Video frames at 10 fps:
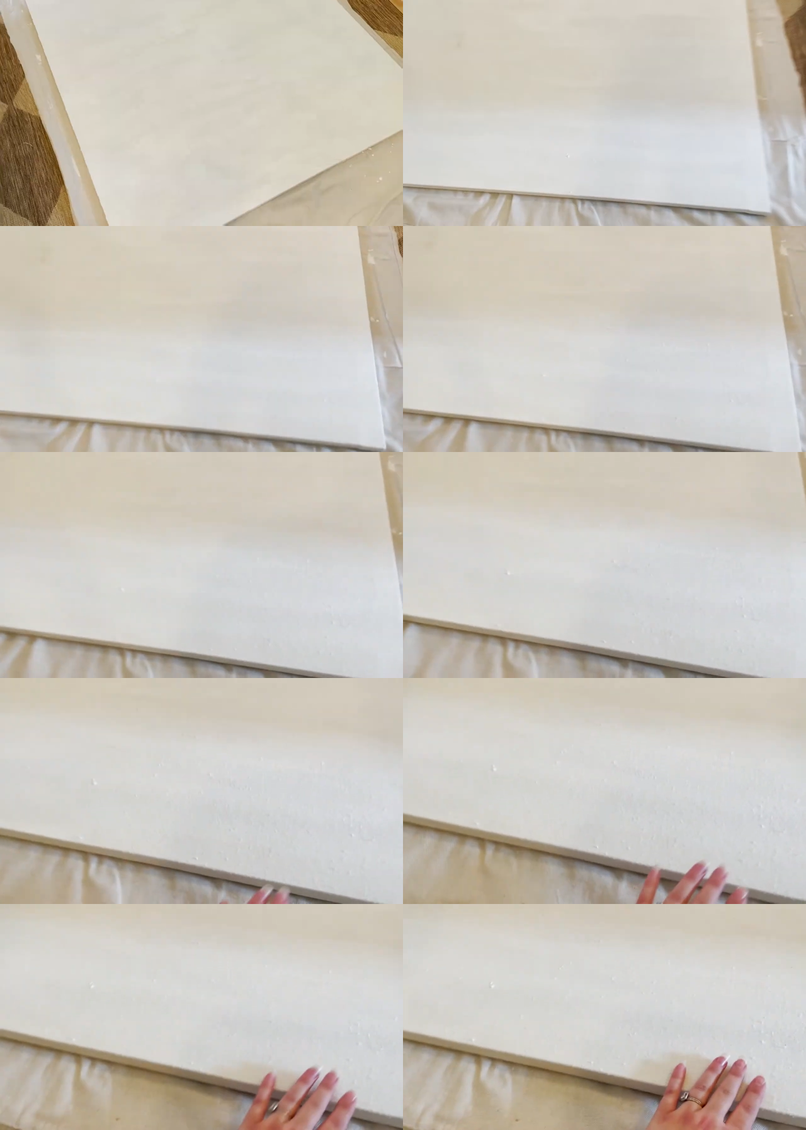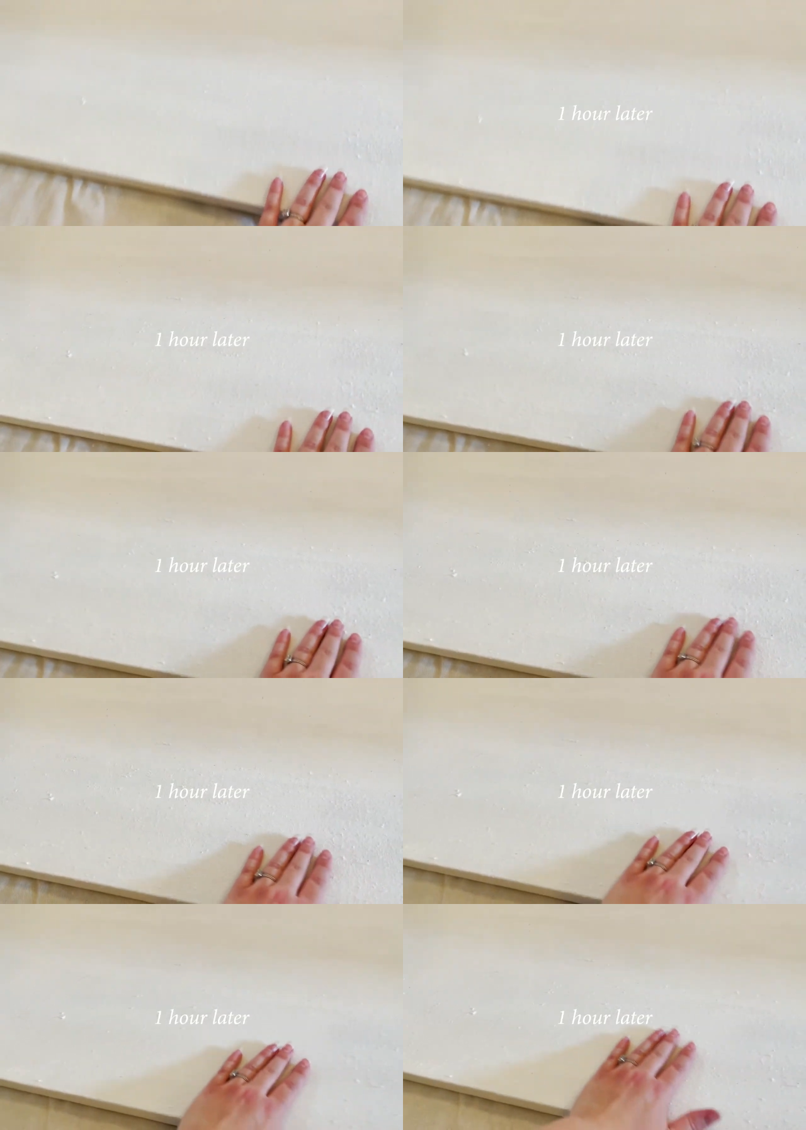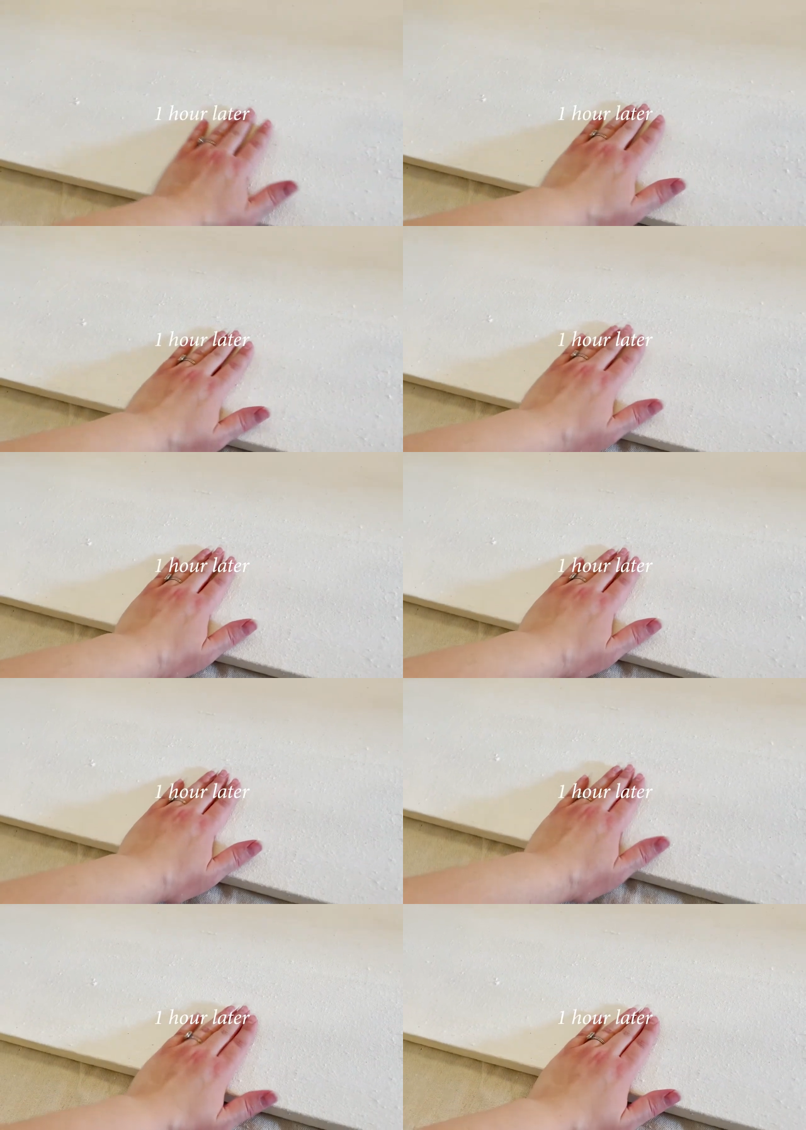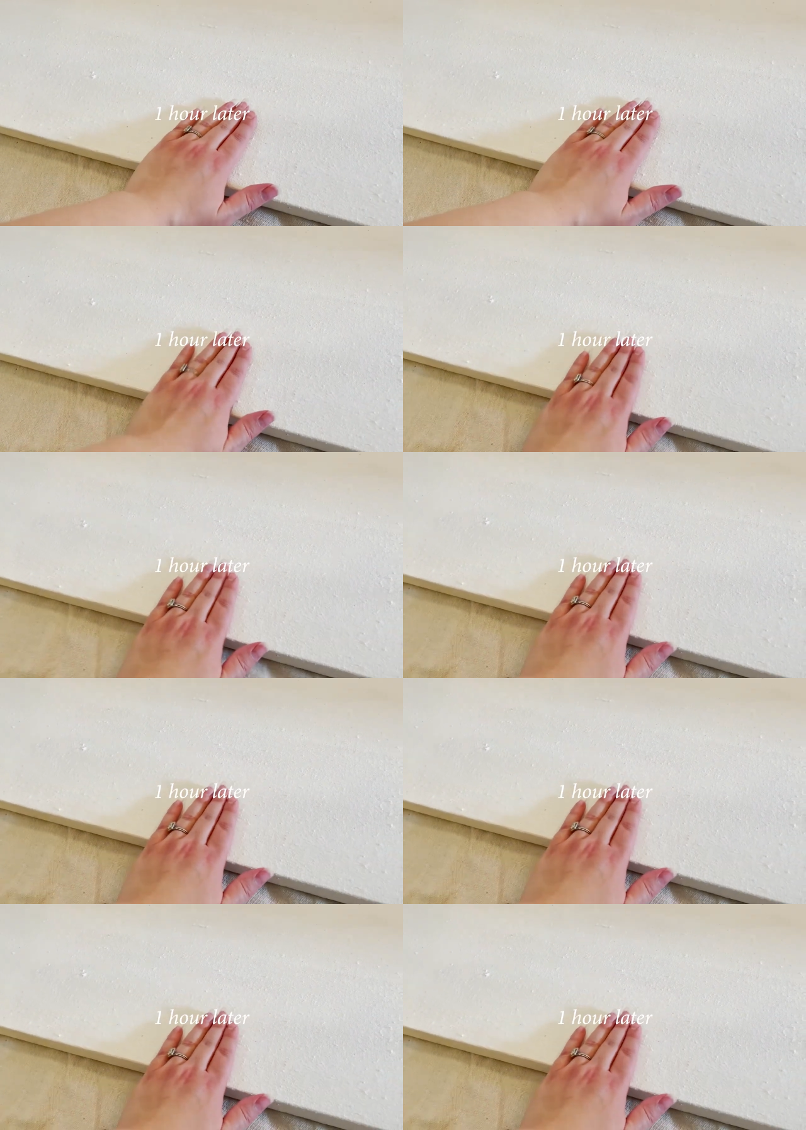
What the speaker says: (no speaker visible)